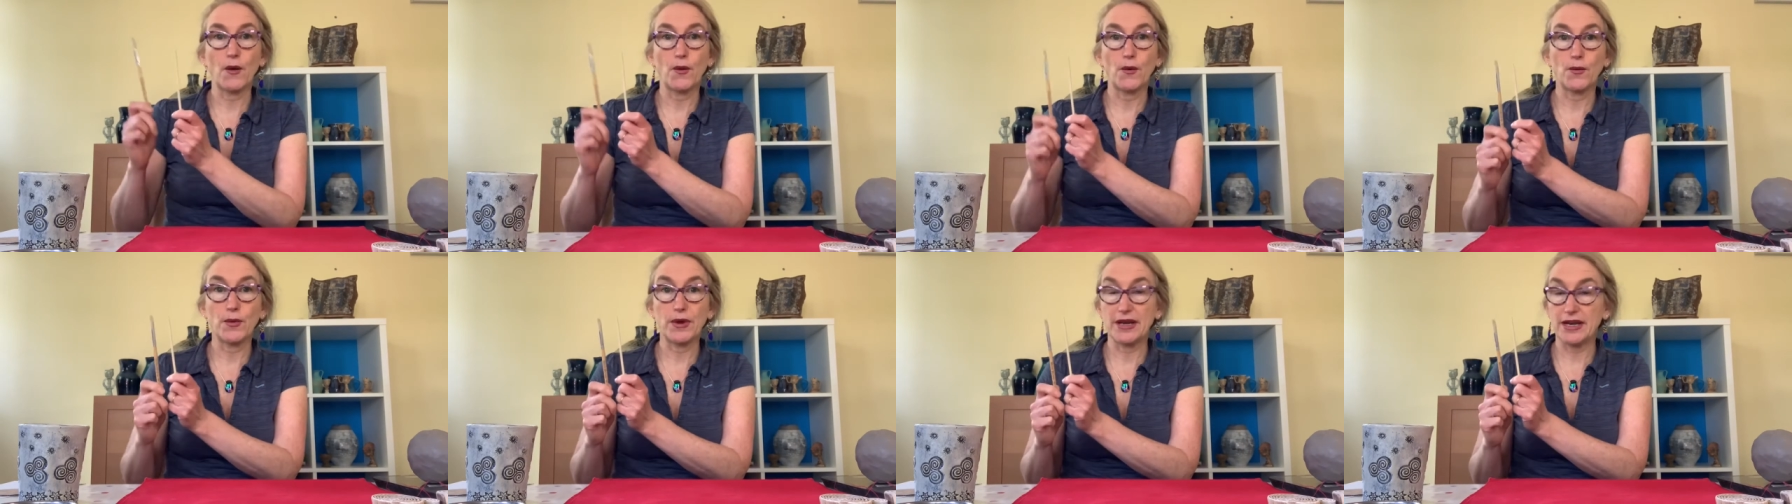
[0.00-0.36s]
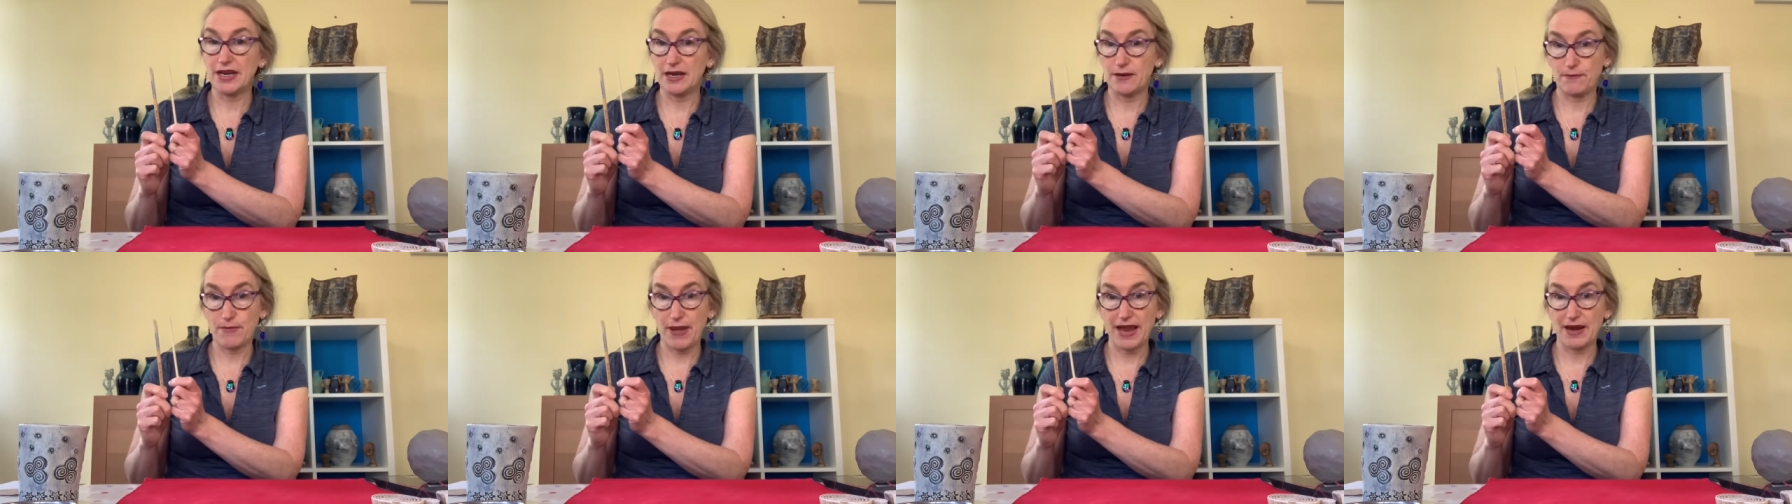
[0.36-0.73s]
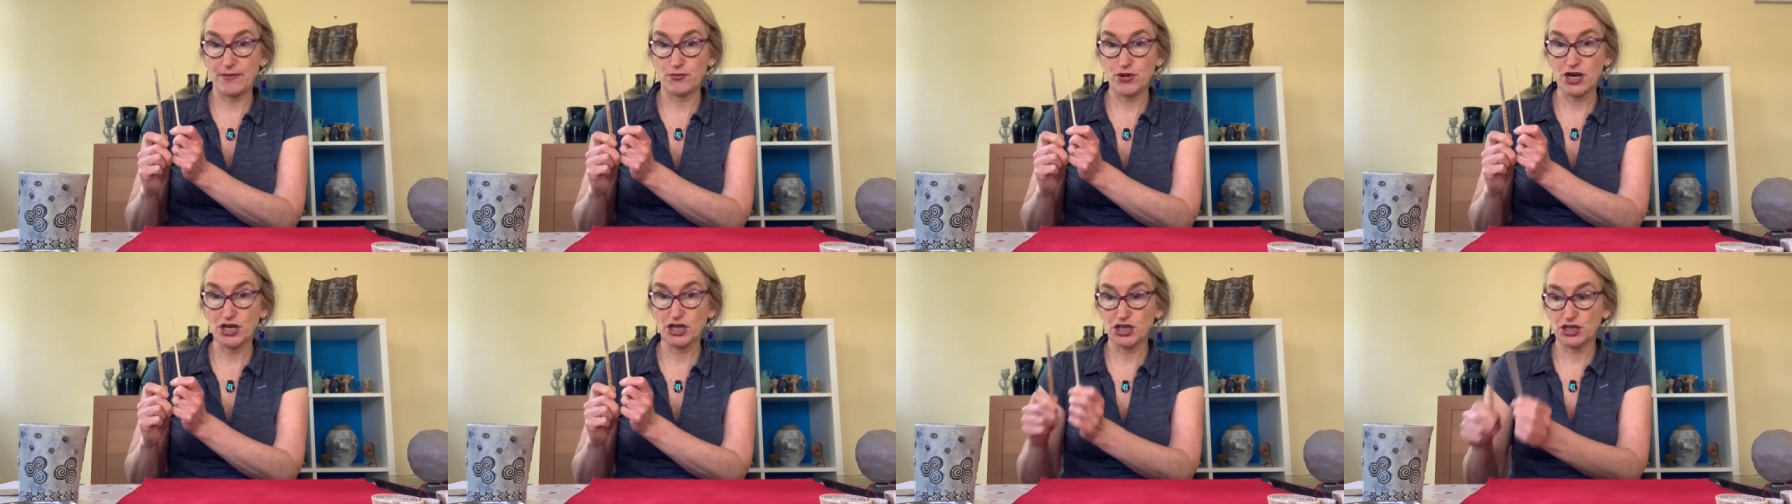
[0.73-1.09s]
we need a
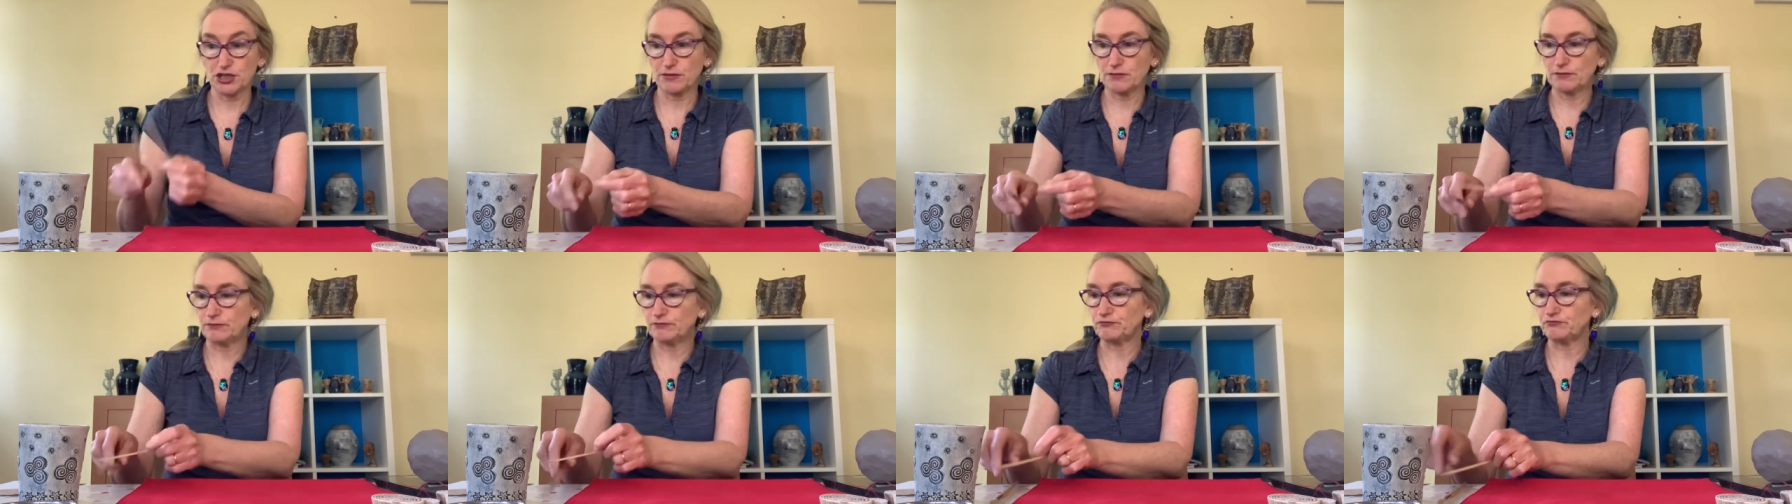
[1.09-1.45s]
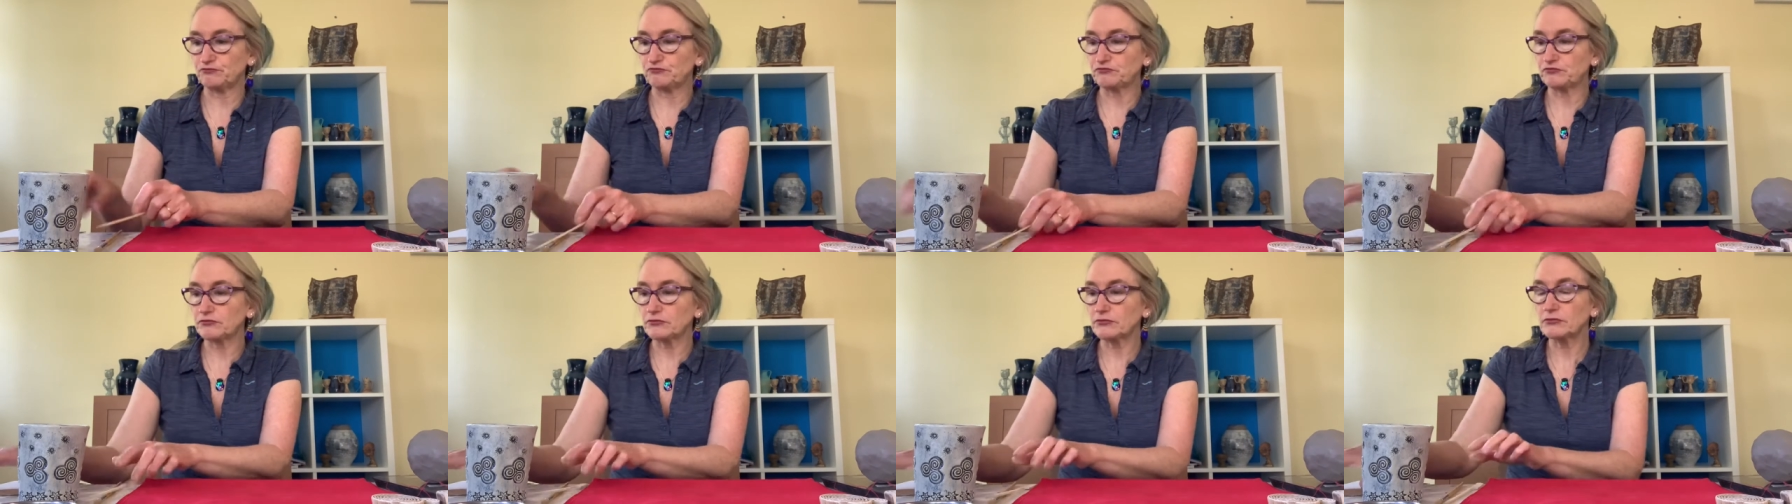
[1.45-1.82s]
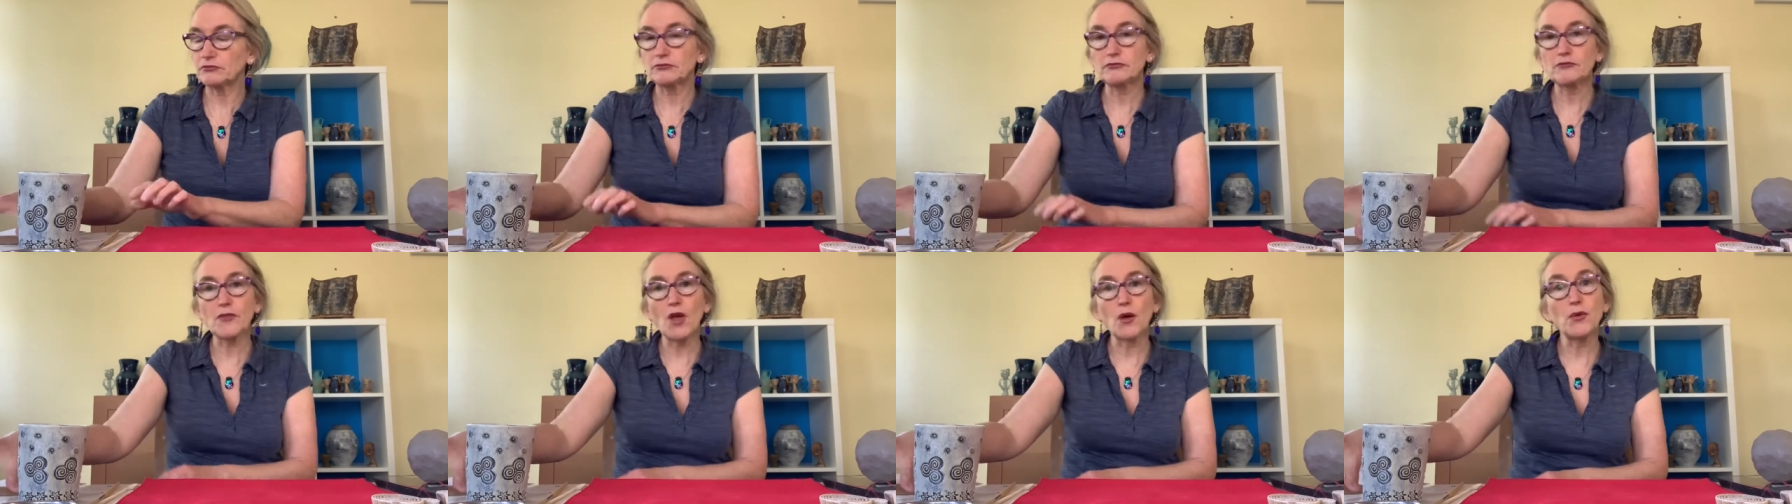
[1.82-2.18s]
paintbrush,
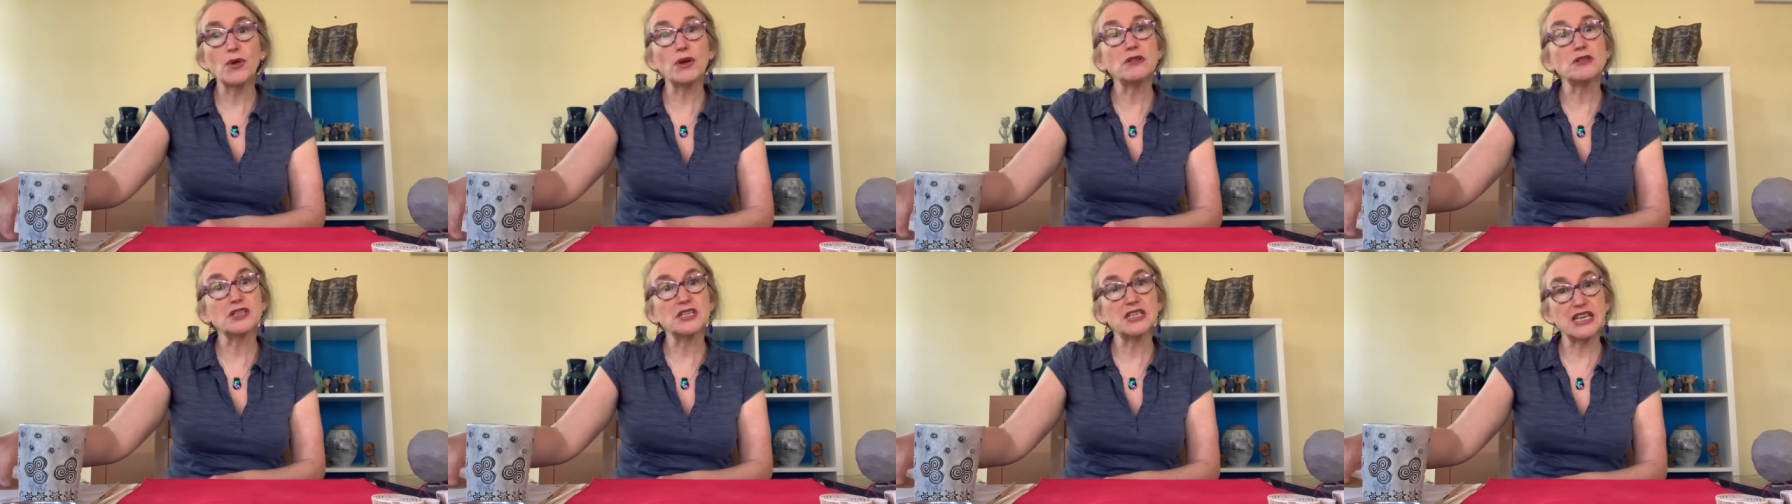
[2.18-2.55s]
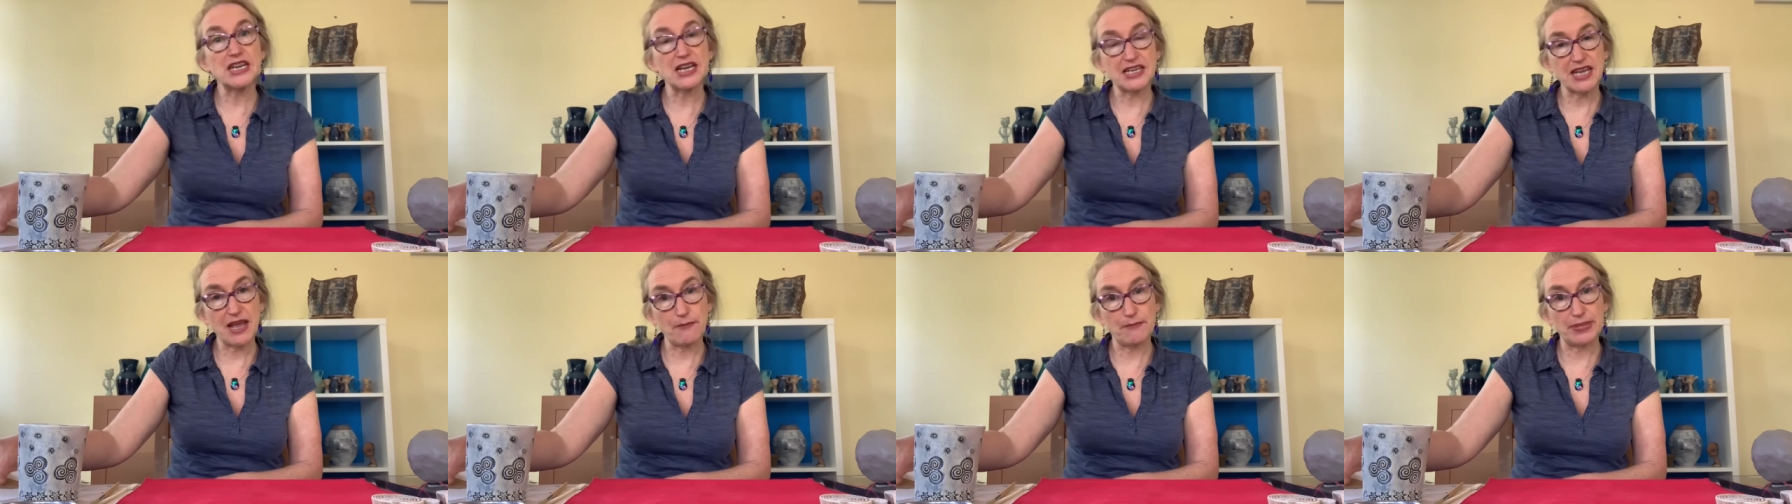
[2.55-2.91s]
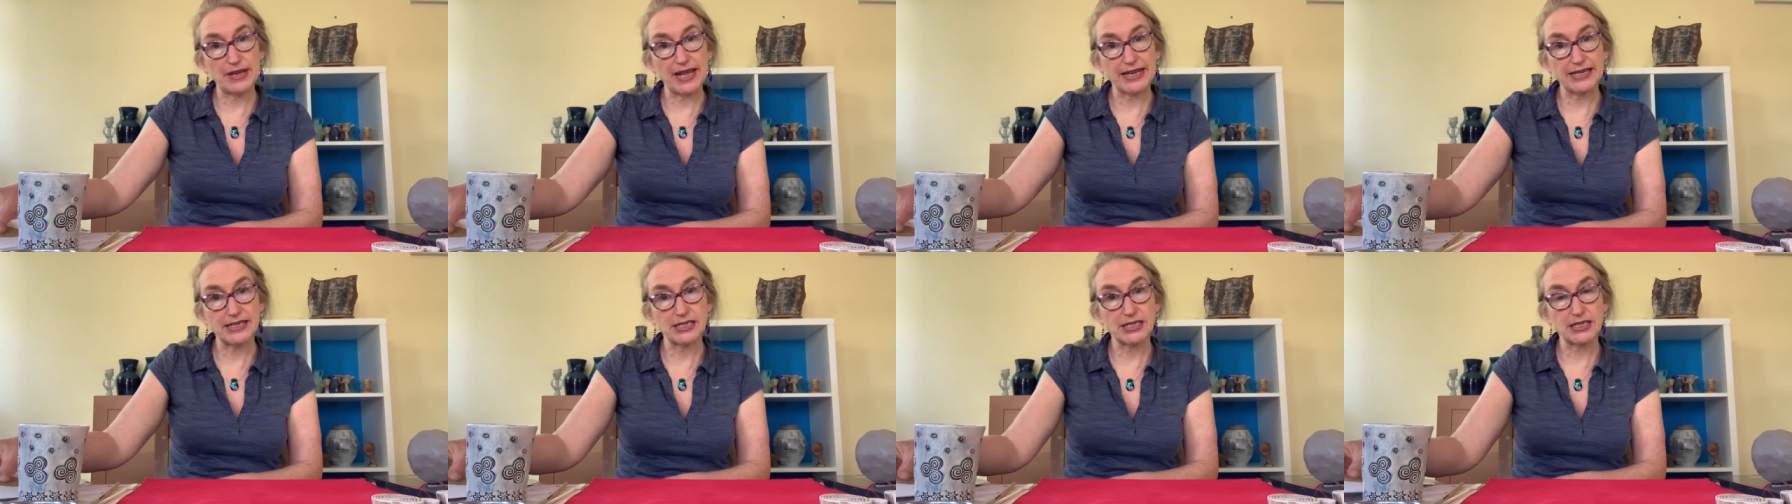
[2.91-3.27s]
we also need a
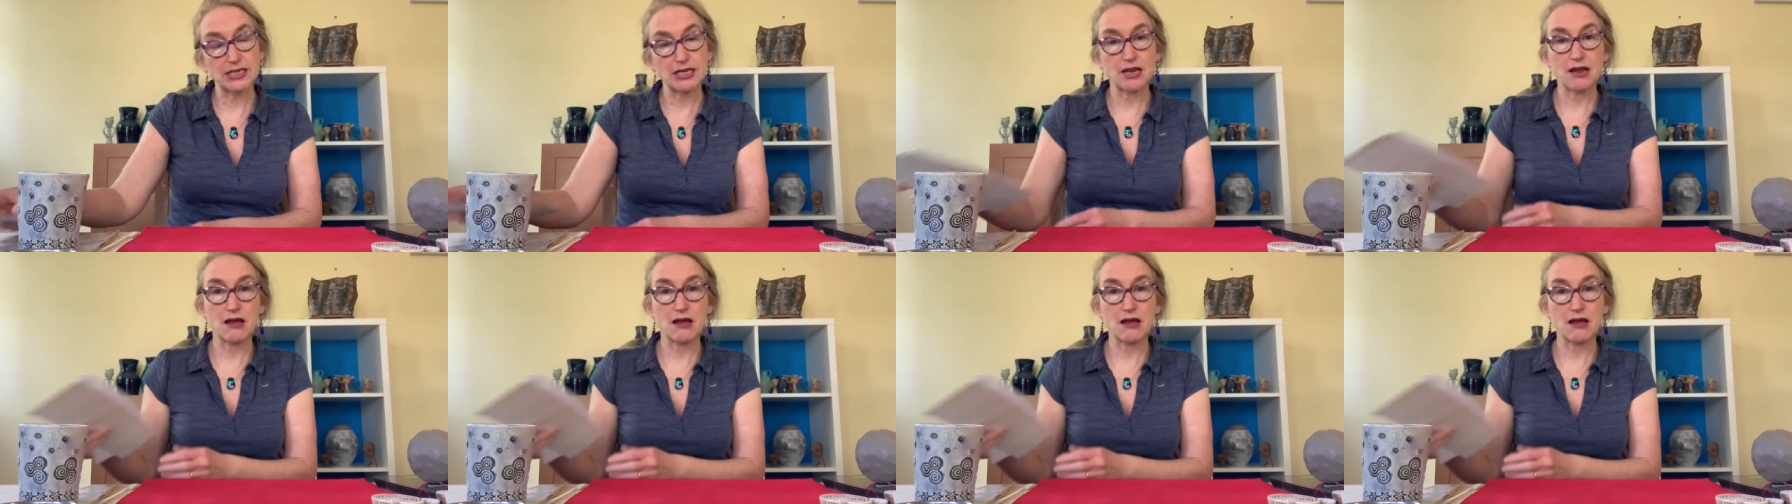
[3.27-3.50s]
template.